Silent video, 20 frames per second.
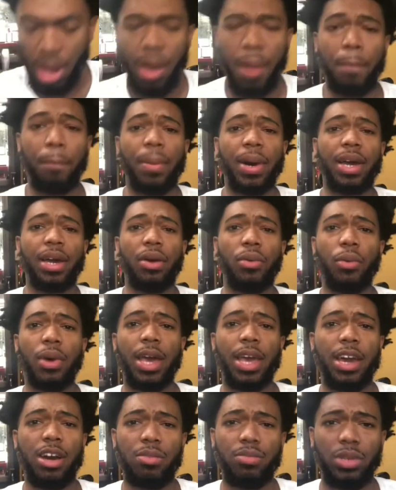But
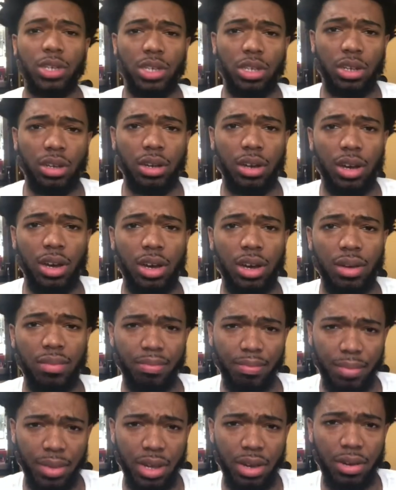what helped
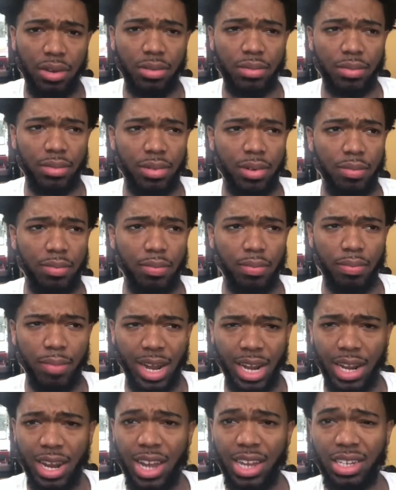build
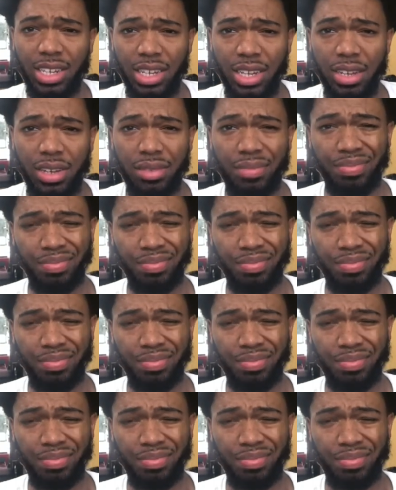my clientele